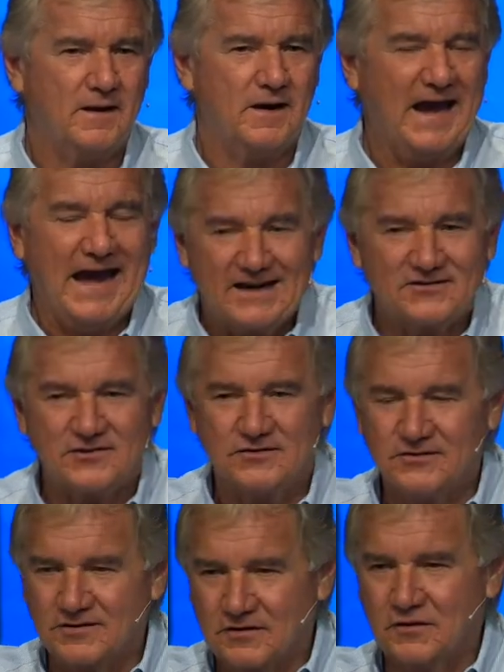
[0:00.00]

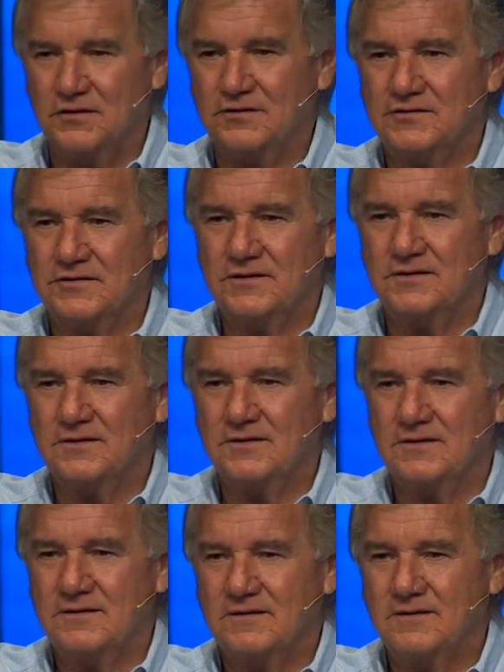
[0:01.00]
actions that caused it,
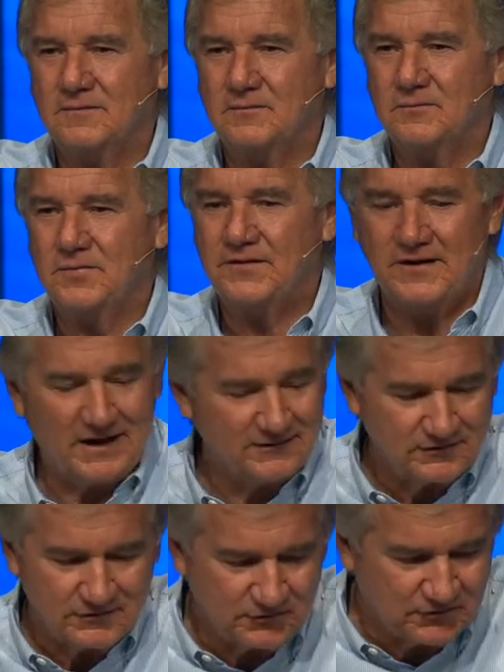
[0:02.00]
but the
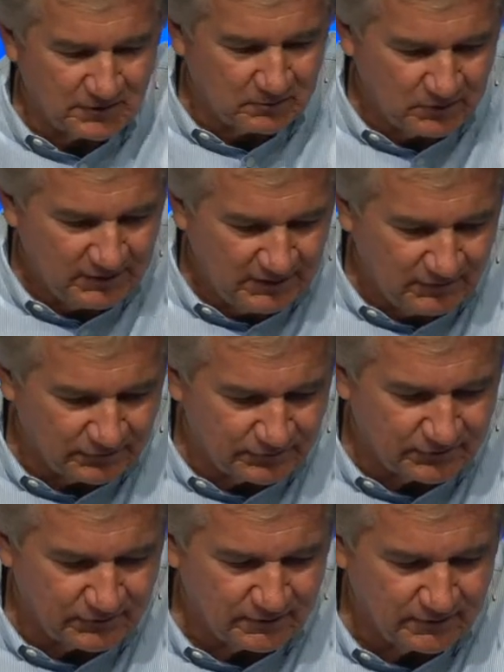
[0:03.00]
actions of someone else.